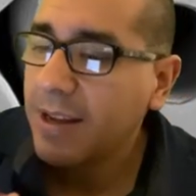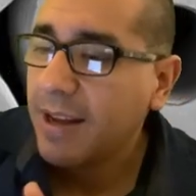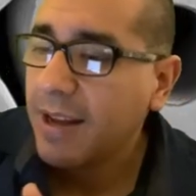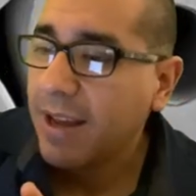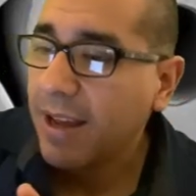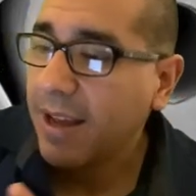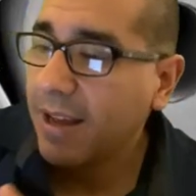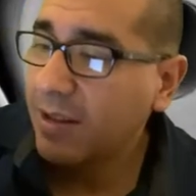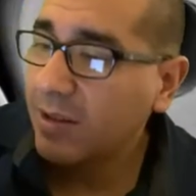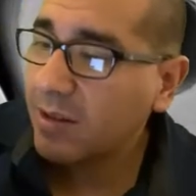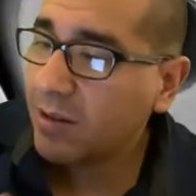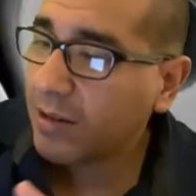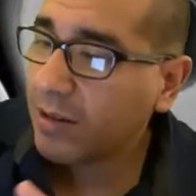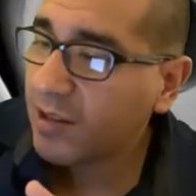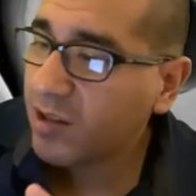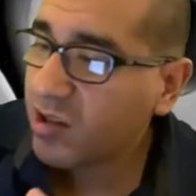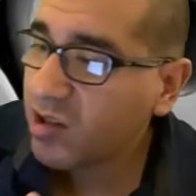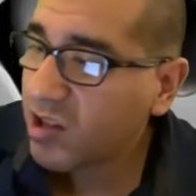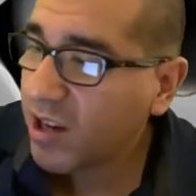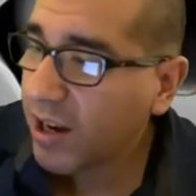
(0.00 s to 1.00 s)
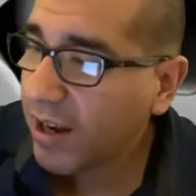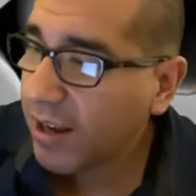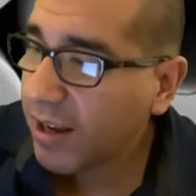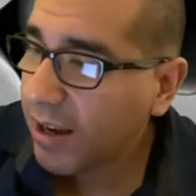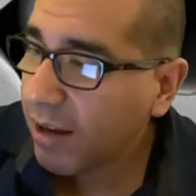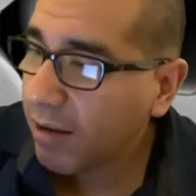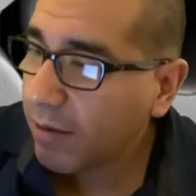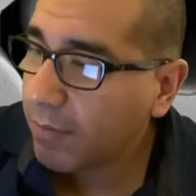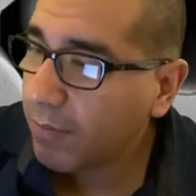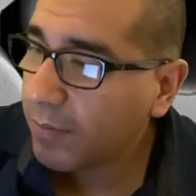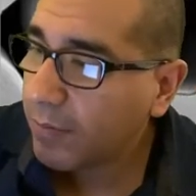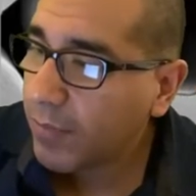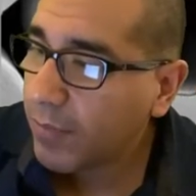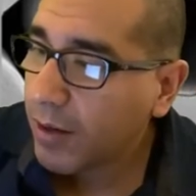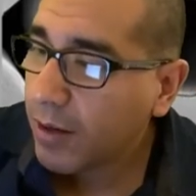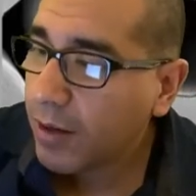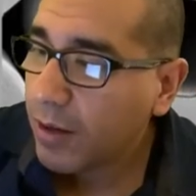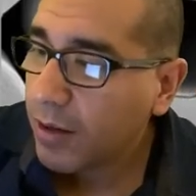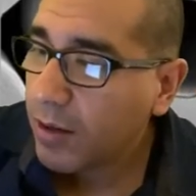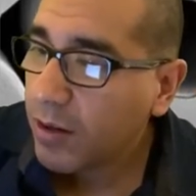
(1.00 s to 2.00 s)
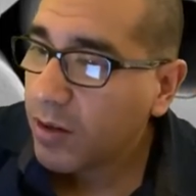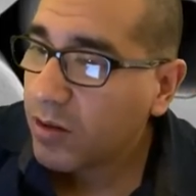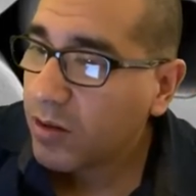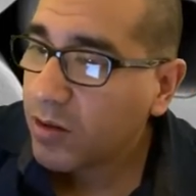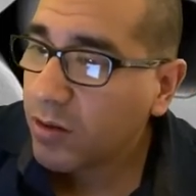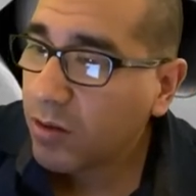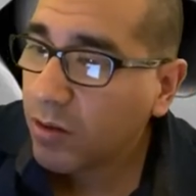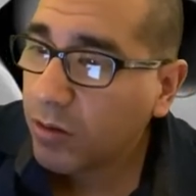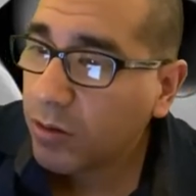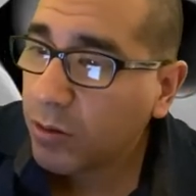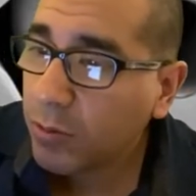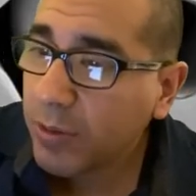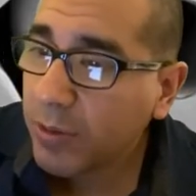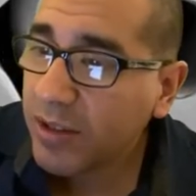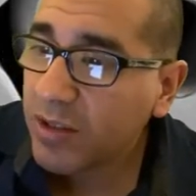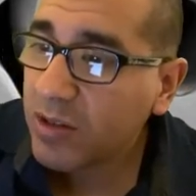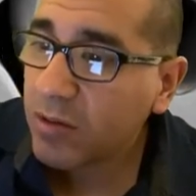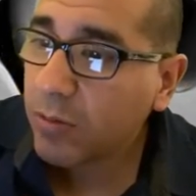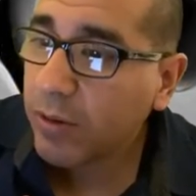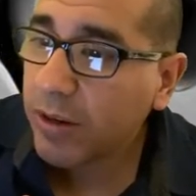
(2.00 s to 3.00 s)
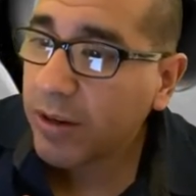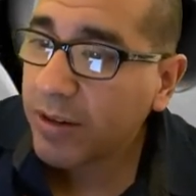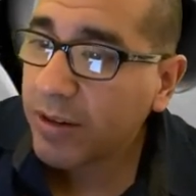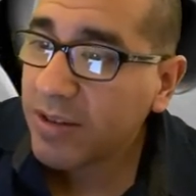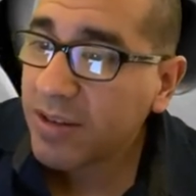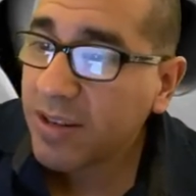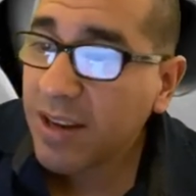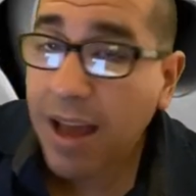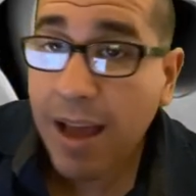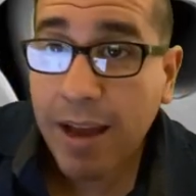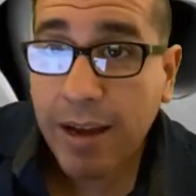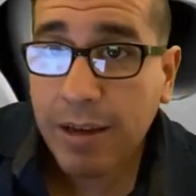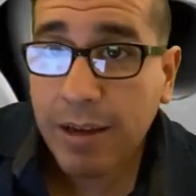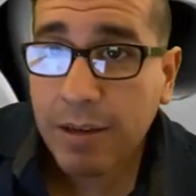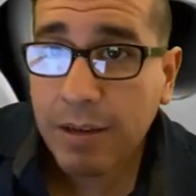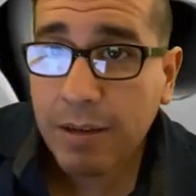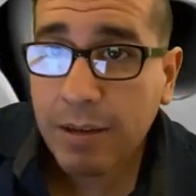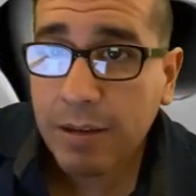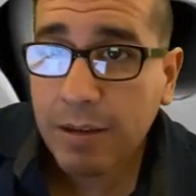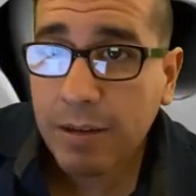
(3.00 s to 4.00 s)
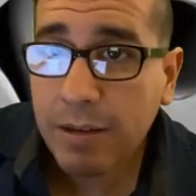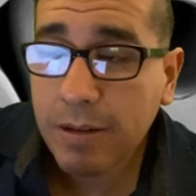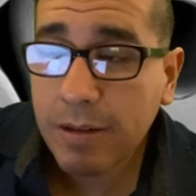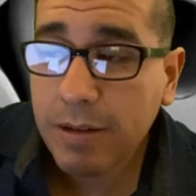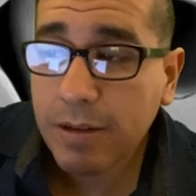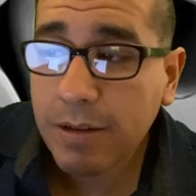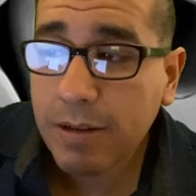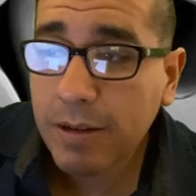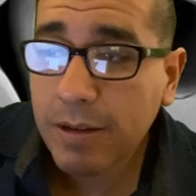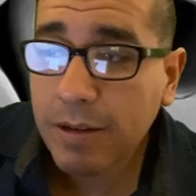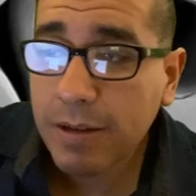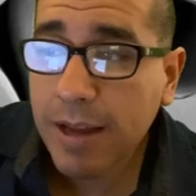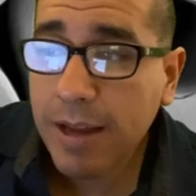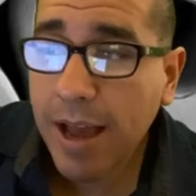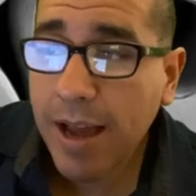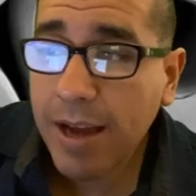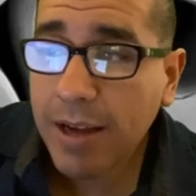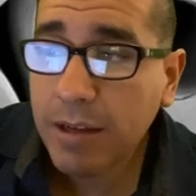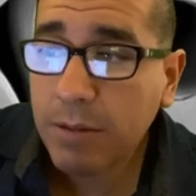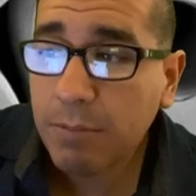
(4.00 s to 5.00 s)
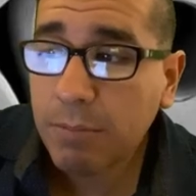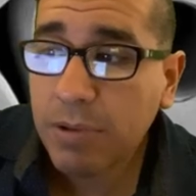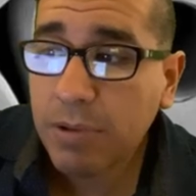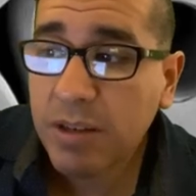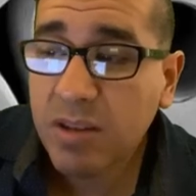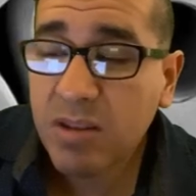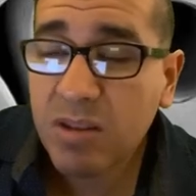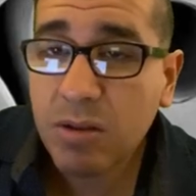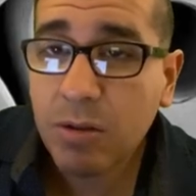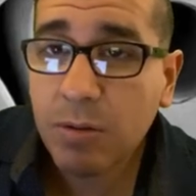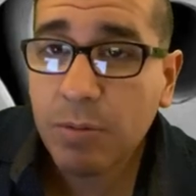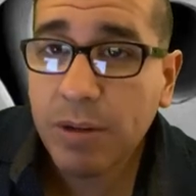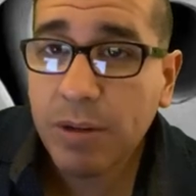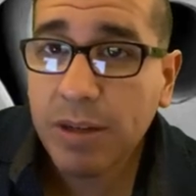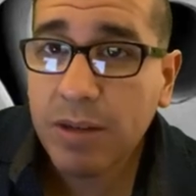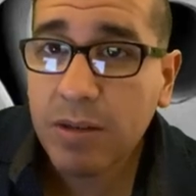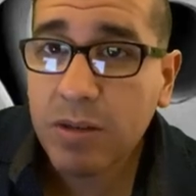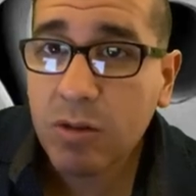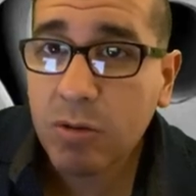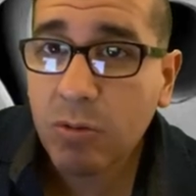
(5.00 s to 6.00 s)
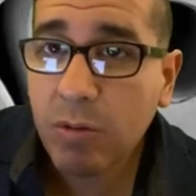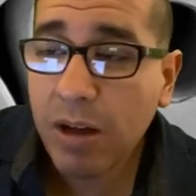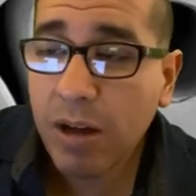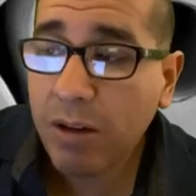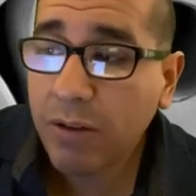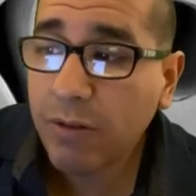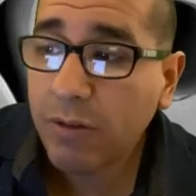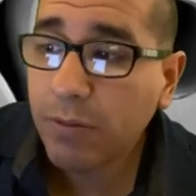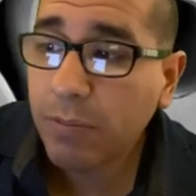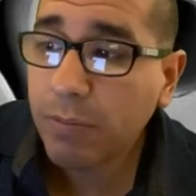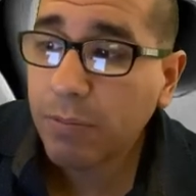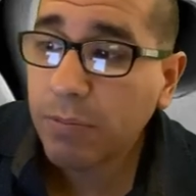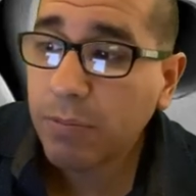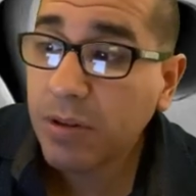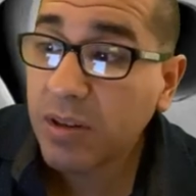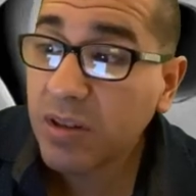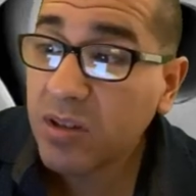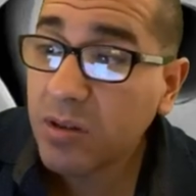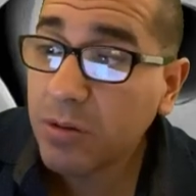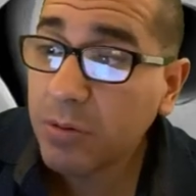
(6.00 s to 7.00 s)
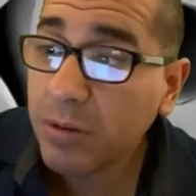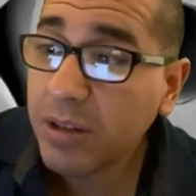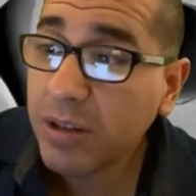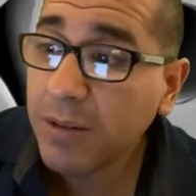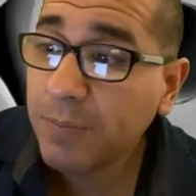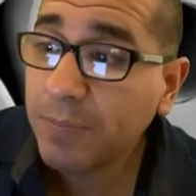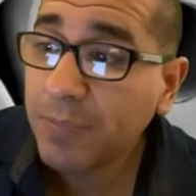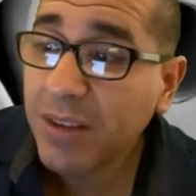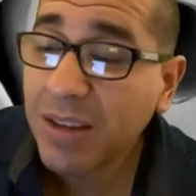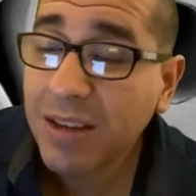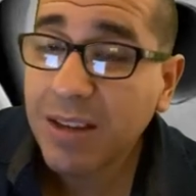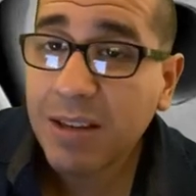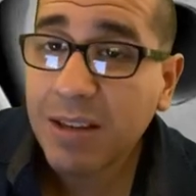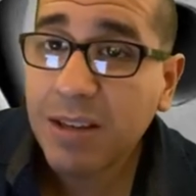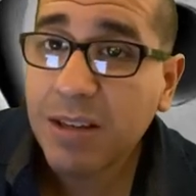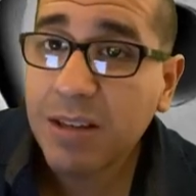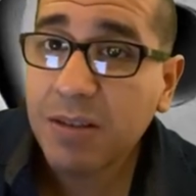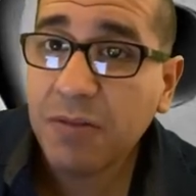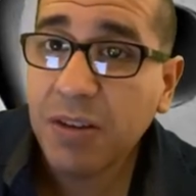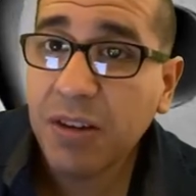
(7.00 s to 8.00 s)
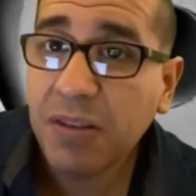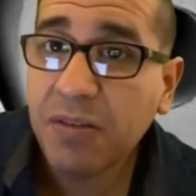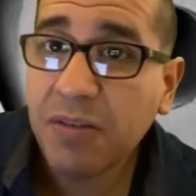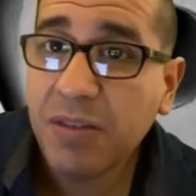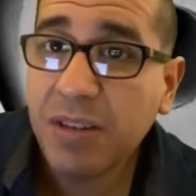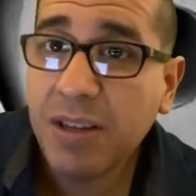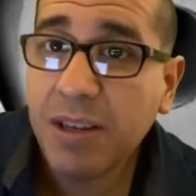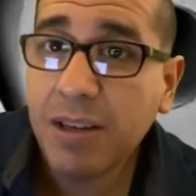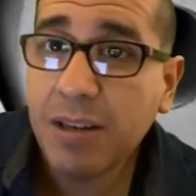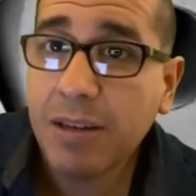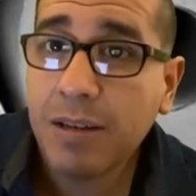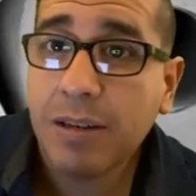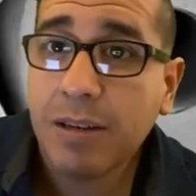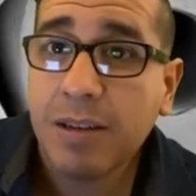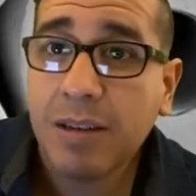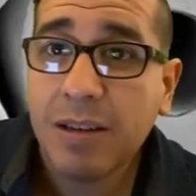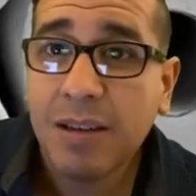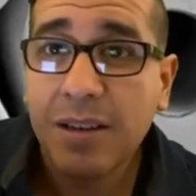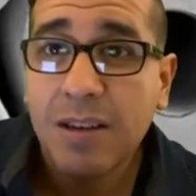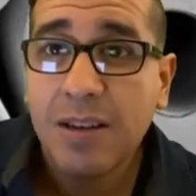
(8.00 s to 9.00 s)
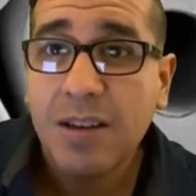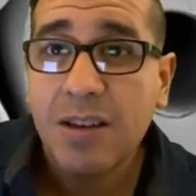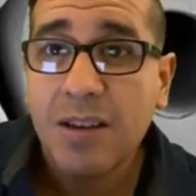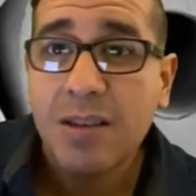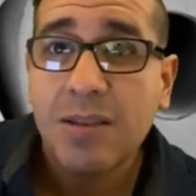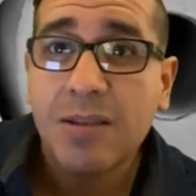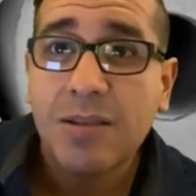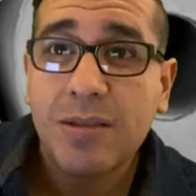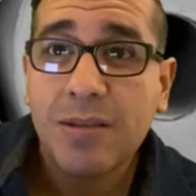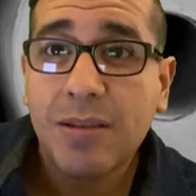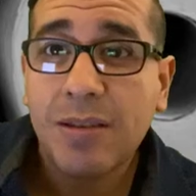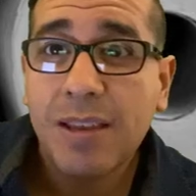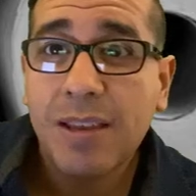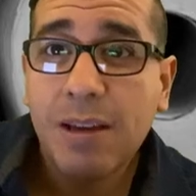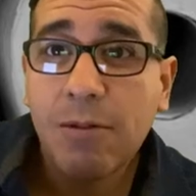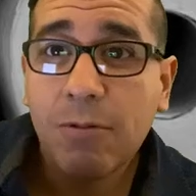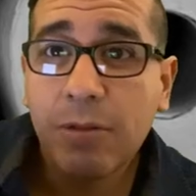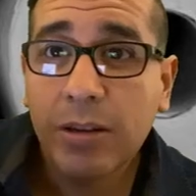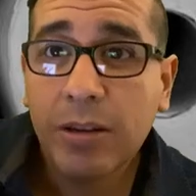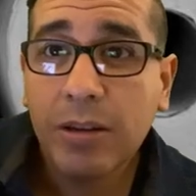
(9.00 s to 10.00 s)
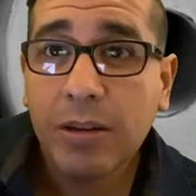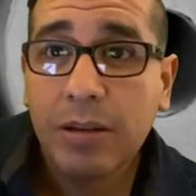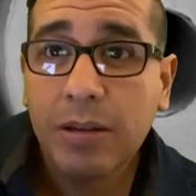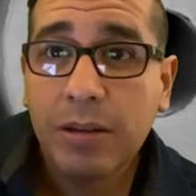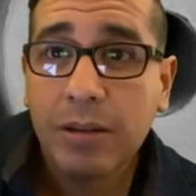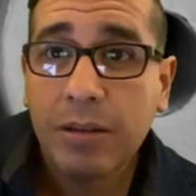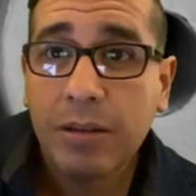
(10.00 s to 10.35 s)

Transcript: And so let's check it out. So 3 squared is 9. 9 plus 3 is 12. Plus 3 is 15. So they were